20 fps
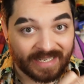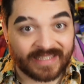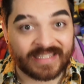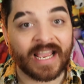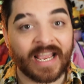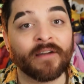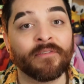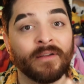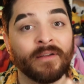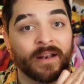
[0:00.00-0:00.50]

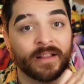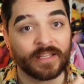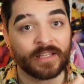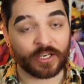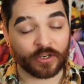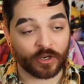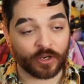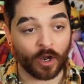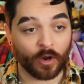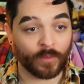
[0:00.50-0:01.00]
definitely
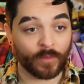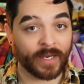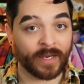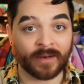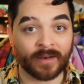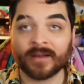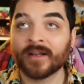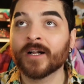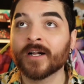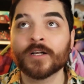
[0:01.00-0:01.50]

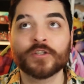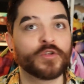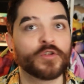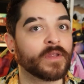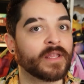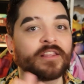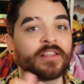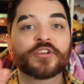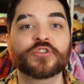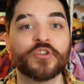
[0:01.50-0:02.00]
going so
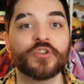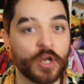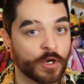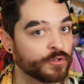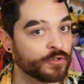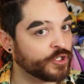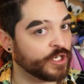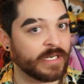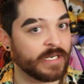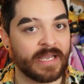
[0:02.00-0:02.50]
that there's no
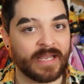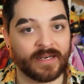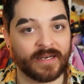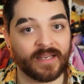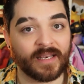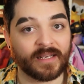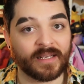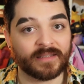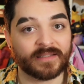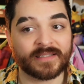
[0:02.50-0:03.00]

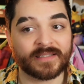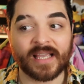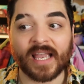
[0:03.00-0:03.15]
shenanigans.